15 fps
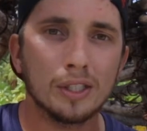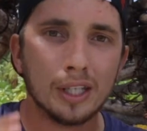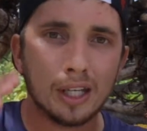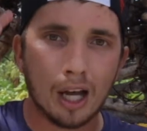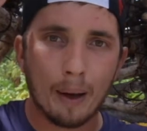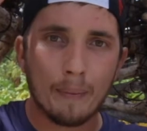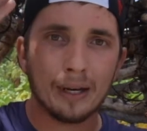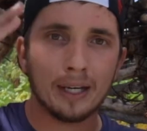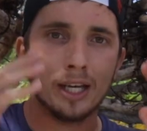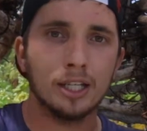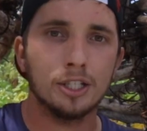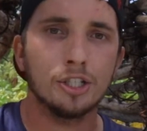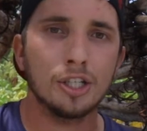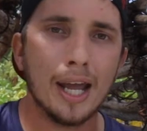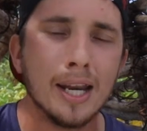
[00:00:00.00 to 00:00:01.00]
to come and
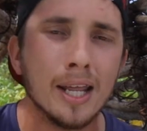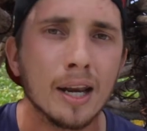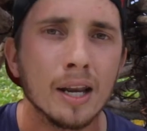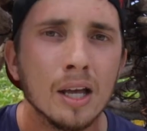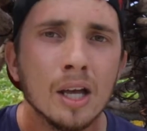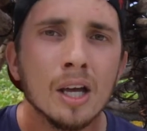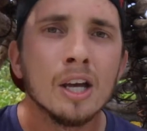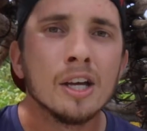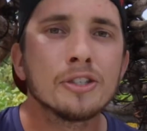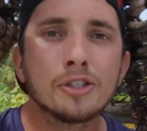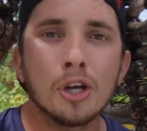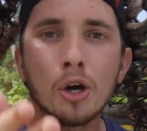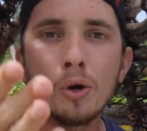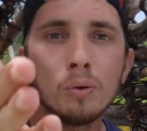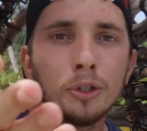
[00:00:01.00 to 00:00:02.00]
get shaded.
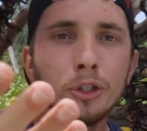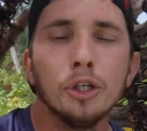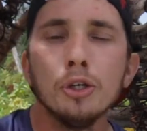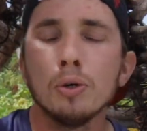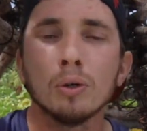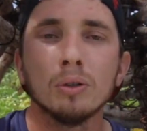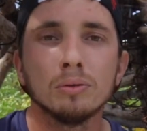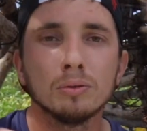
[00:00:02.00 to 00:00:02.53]
So you,